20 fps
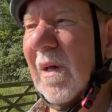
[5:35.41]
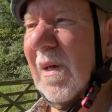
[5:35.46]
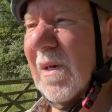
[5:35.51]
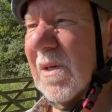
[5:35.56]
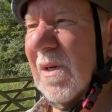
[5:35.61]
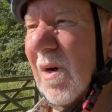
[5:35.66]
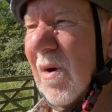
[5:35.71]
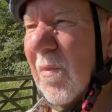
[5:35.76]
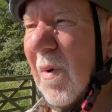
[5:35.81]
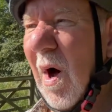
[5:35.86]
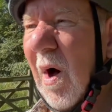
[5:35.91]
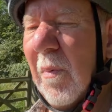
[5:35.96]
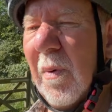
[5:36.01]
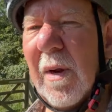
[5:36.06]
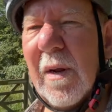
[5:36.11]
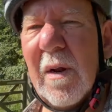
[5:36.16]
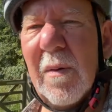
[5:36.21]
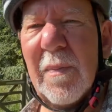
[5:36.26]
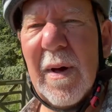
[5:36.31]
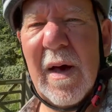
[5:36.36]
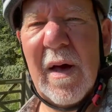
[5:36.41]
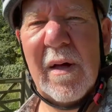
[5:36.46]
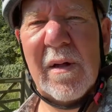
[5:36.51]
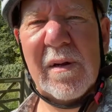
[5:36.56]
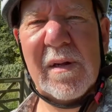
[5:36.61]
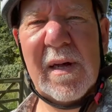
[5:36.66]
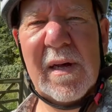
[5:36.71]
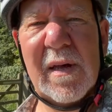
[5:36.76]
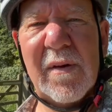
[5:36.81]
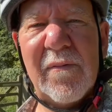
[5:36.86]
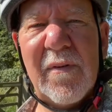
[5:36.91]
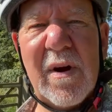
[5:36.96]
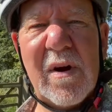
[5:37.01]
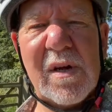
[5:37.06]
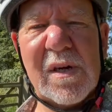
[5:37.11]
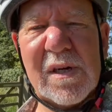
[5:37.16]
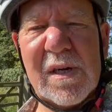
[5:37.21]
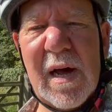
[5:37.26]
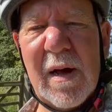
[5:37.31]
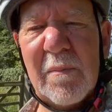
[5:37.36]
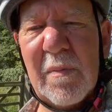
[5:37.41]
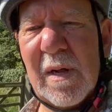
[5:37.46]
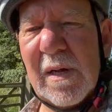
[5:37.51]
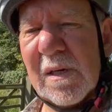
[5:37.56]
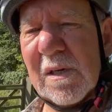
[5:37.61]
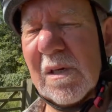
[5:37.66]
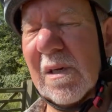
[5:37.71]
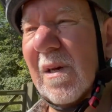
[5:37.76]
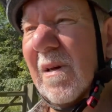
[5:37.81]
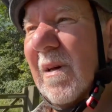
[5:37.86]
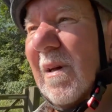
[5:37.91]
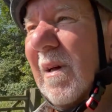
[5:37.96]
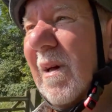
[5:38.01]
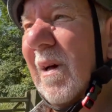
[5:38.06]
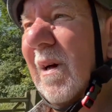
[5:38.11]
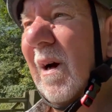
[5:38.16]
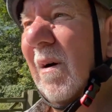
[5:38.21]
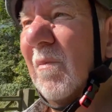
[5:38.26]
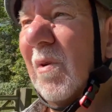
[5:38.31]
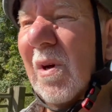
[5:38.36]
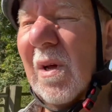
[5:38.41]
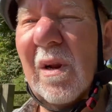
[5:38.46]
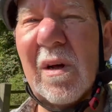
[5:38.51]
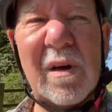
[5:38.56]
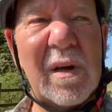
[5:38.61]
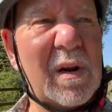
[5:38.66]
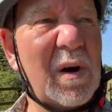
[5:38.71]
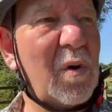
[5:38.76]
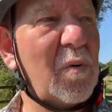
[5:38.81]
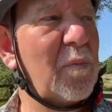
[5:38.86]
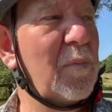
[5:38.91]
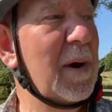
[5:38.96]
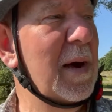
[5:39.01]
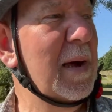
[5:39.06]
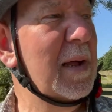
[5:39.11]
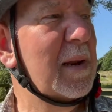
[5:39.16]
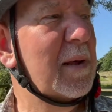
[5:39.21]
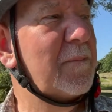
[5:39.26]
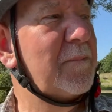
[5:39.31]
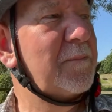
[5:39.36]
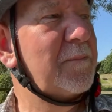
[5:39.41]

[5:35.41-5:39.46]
So I'm hobbling about, taking various tablets. I'm looking like an old man.